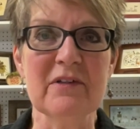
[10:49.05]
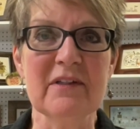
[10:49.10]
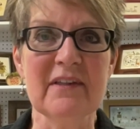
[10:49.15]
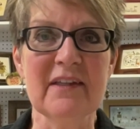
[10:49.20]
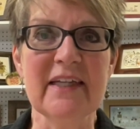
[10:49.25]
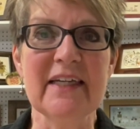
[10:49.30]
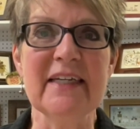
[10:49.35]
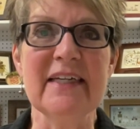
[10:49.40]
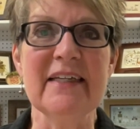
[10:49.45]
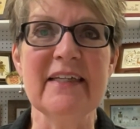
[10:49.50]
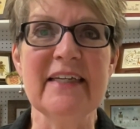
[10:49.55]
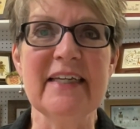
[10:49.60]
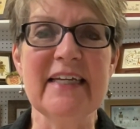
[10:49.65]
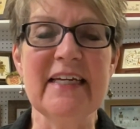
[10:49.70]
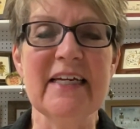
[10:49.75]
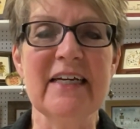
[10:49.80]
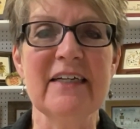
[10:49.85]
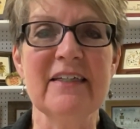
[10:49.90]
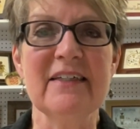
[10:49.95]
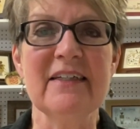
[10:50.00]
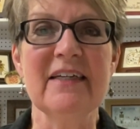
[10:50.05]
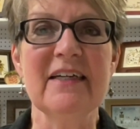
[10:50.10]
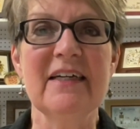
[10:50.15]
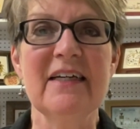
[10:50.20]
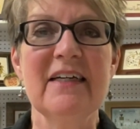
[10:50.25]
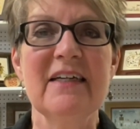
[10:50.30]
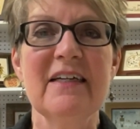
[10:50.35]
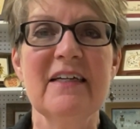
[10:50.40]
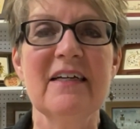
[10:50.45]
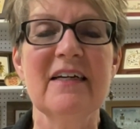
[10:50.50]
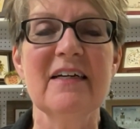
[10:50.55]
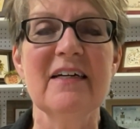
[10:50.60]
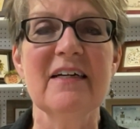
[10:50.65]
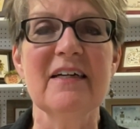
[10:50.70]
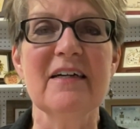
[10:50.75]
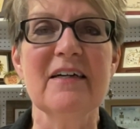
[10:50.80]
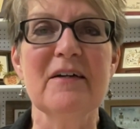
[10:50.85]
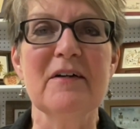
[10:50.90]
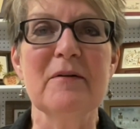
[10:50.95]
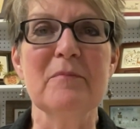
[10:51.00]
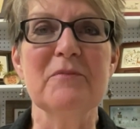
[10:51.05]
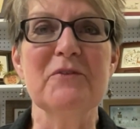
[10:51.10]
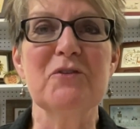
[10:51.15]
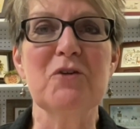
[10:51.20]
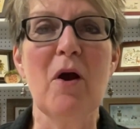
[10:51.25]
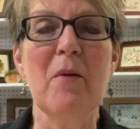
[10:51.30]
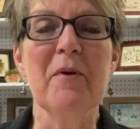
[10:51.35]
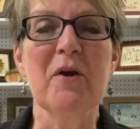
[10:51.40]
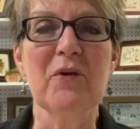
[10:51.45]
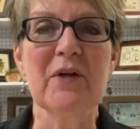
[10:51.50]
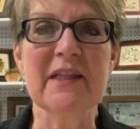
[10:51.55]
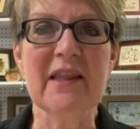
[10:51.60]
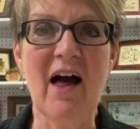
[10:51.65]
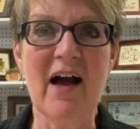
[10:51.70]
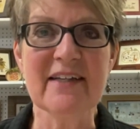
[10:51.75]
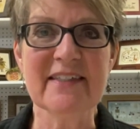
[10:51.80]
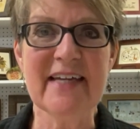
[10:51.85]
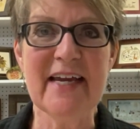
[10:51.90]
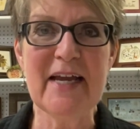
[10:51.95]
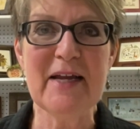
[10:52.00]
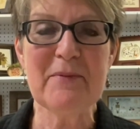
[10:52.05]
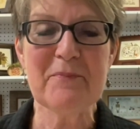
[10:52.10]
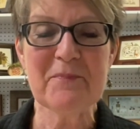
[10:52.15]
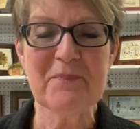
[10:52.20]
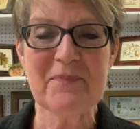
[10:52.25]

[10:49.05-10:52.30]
linen in Strawberry Latte.